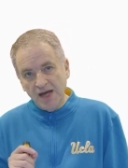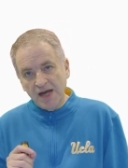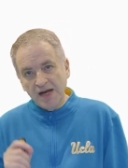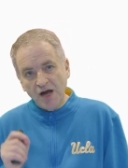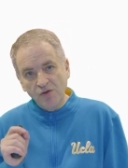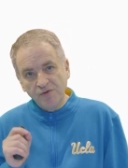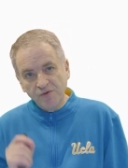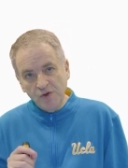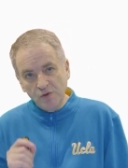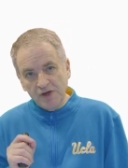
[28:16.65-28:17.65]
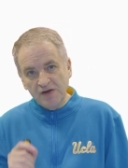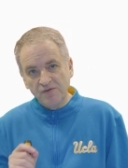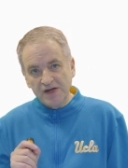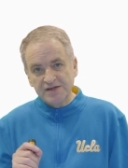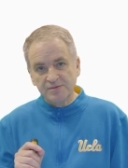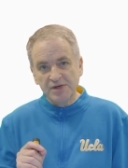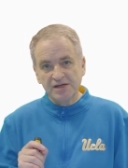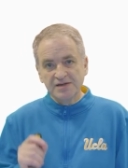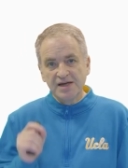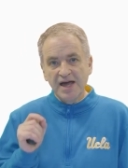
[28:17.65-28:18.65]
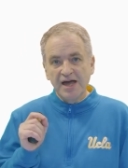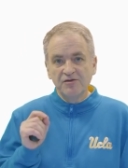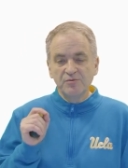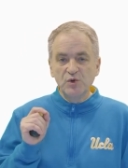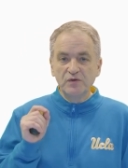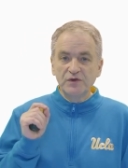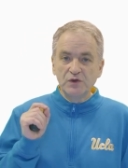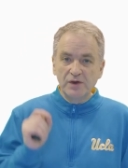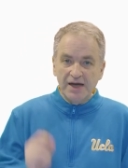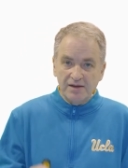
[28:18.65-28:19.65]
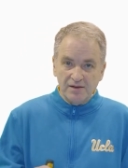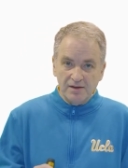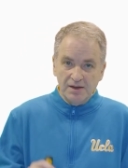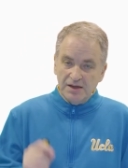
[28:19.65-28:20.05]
at how a few investments have moved together,